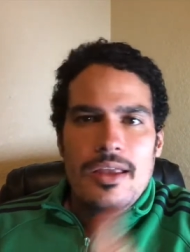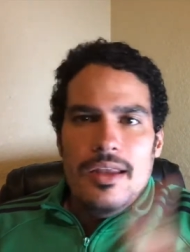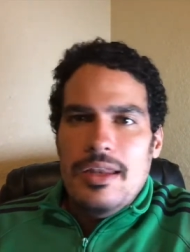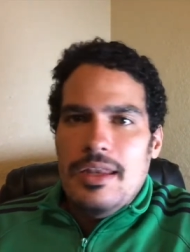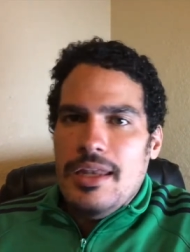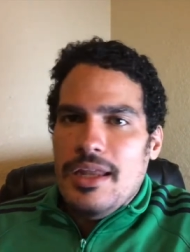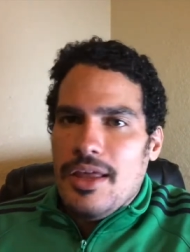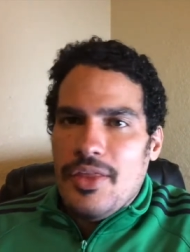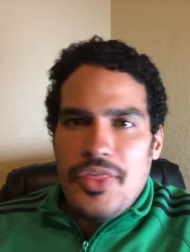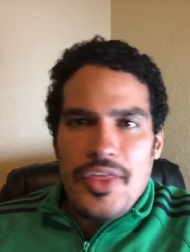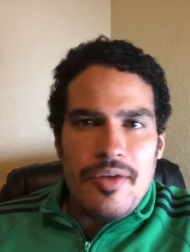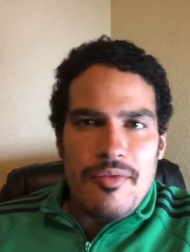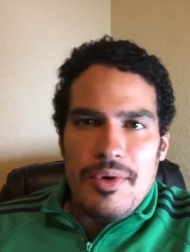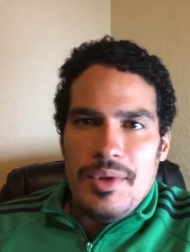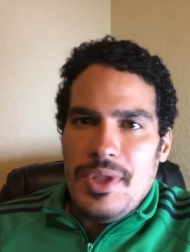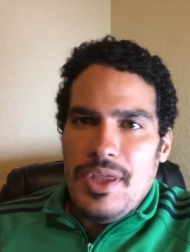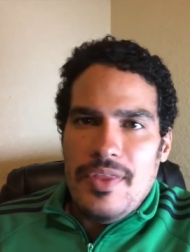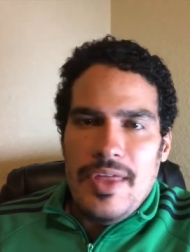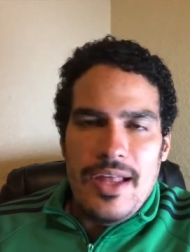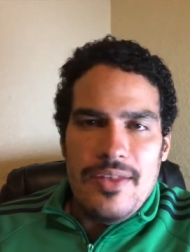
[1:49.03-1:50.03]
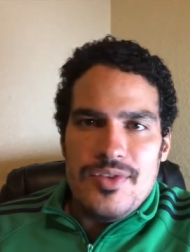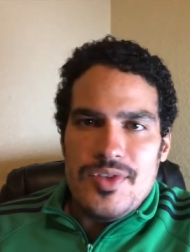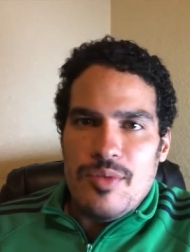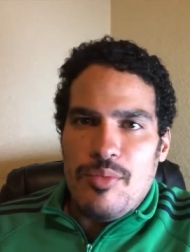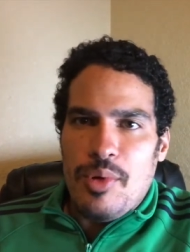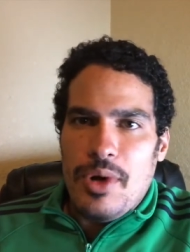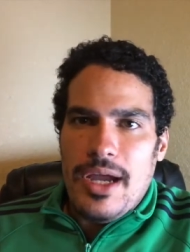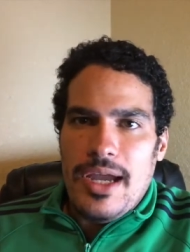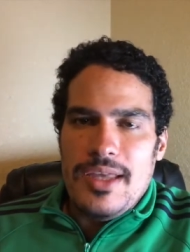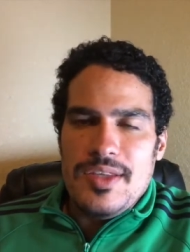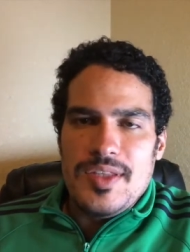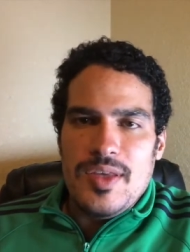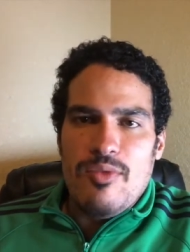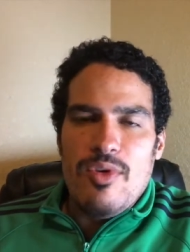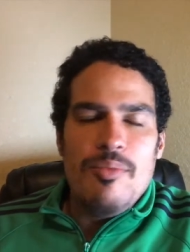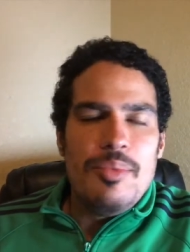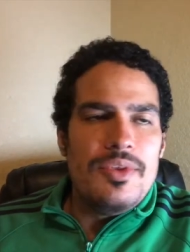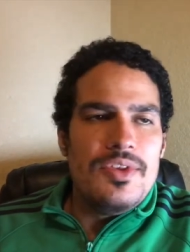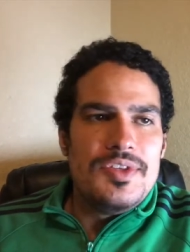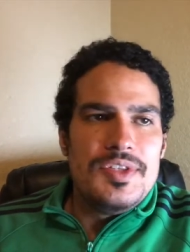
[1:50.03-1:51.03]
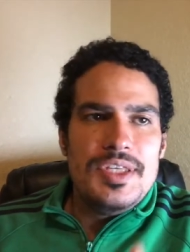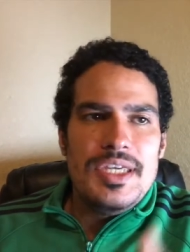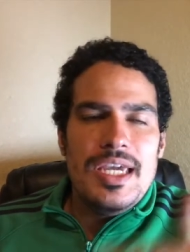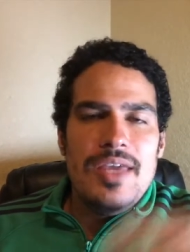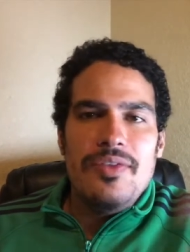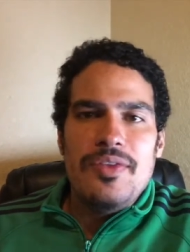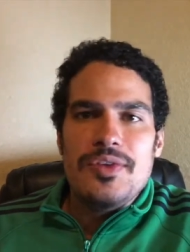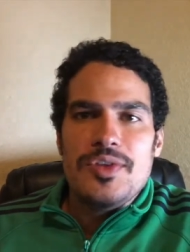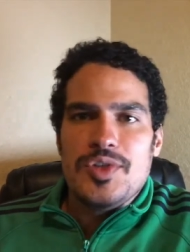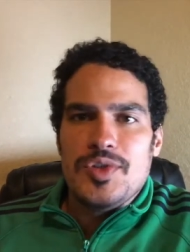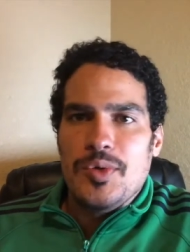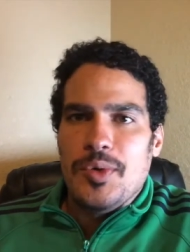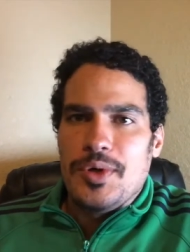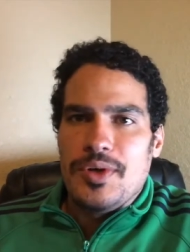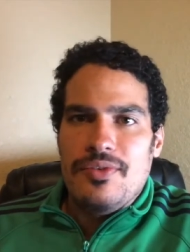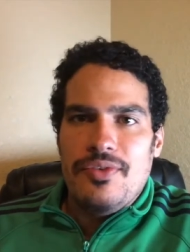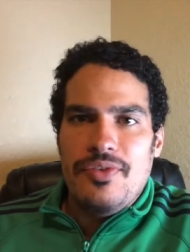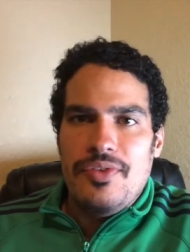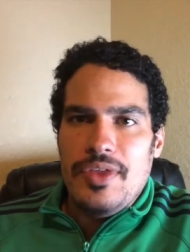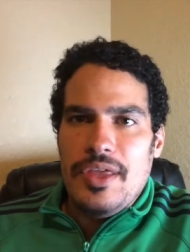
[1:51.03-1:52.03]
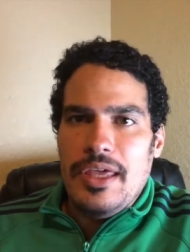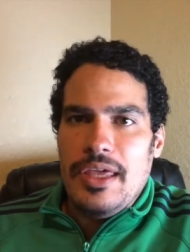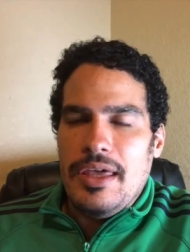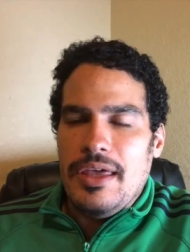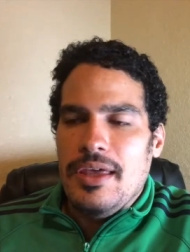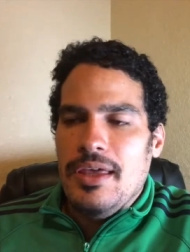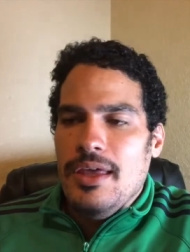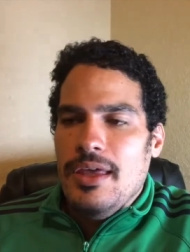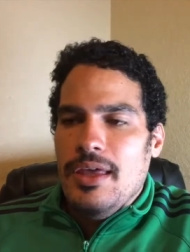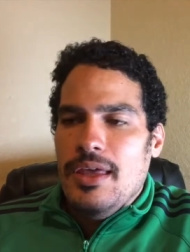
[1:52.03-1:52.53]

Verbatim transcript: Nothing really that surprising. We've been seeing this sort of thing